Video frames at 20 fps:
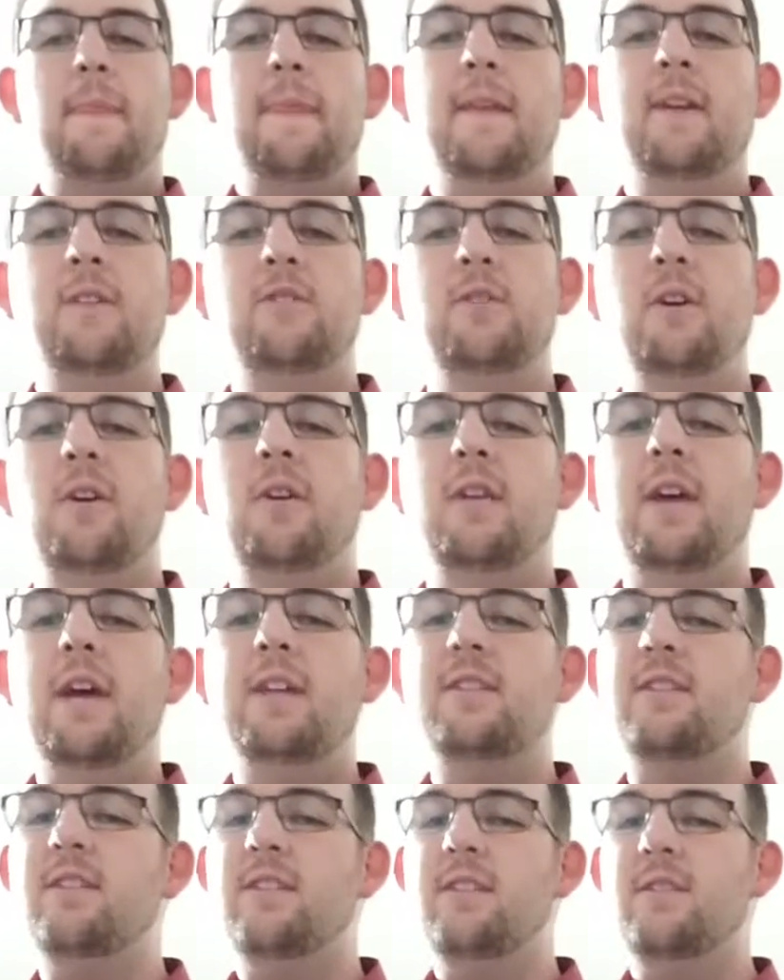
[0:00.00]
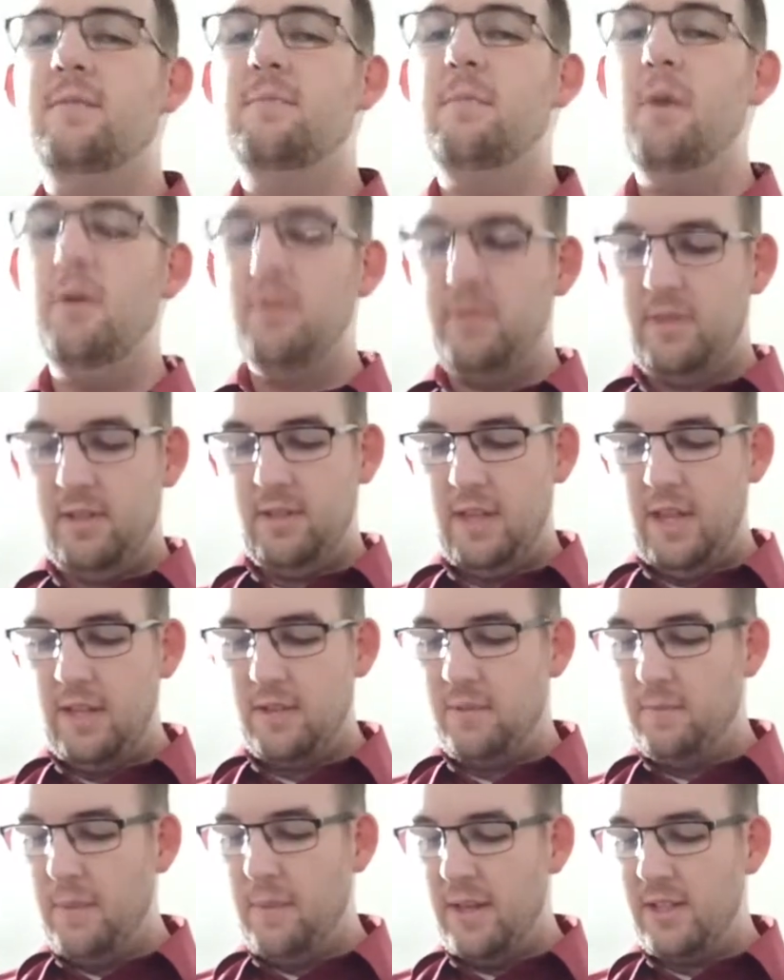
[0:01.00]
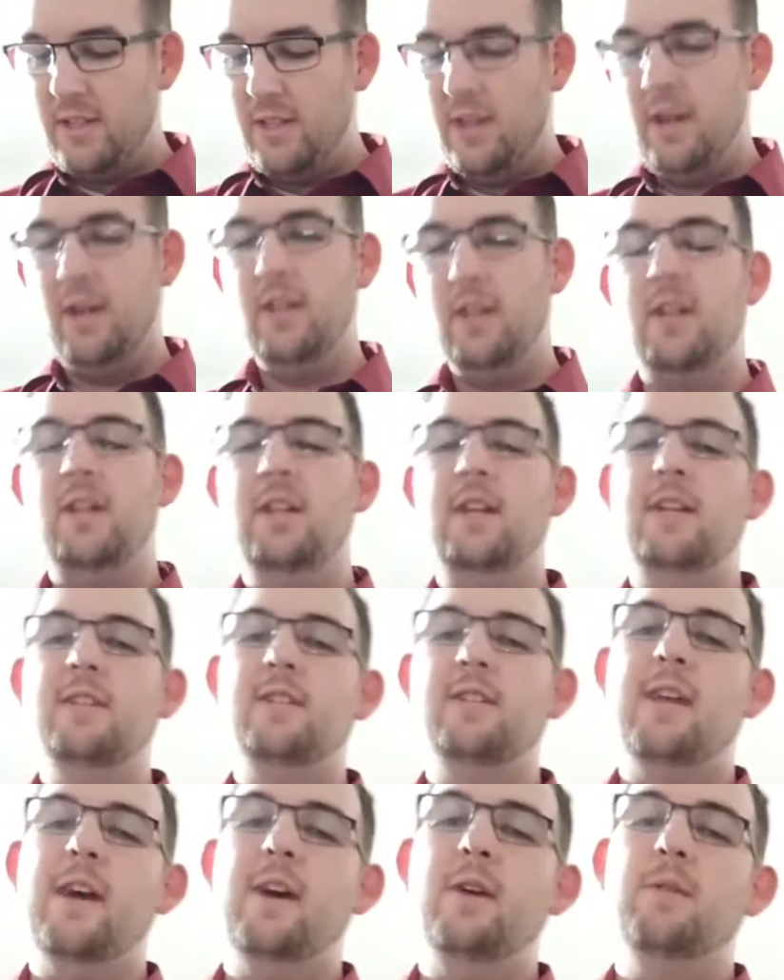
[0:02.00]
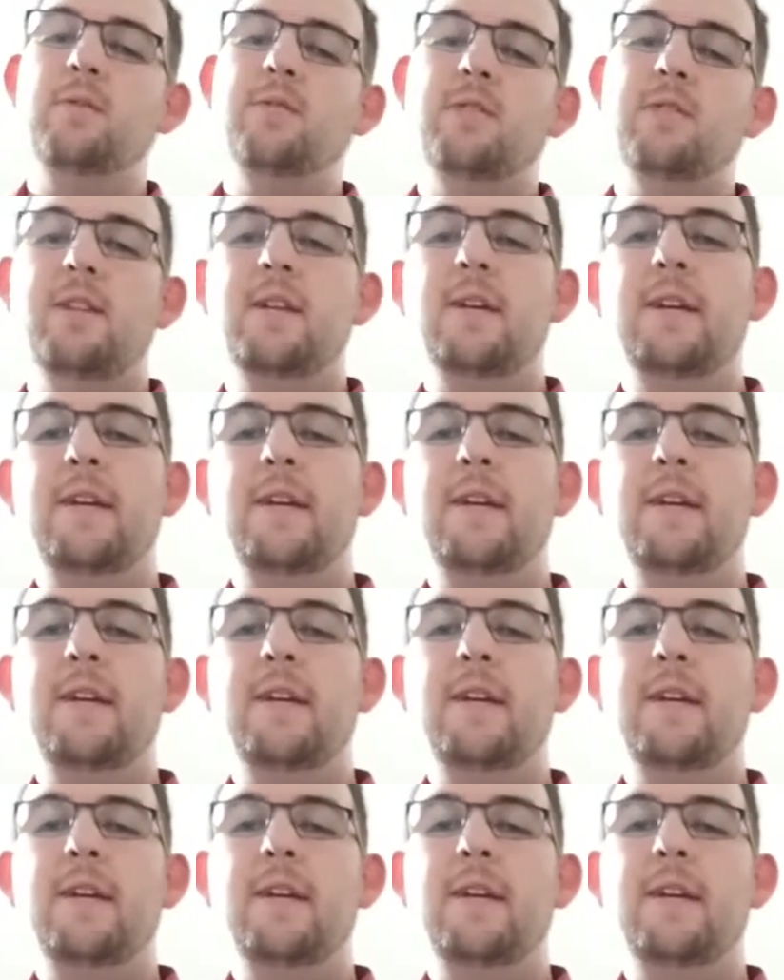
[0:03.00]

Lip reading: So that's basically all the clean sounds.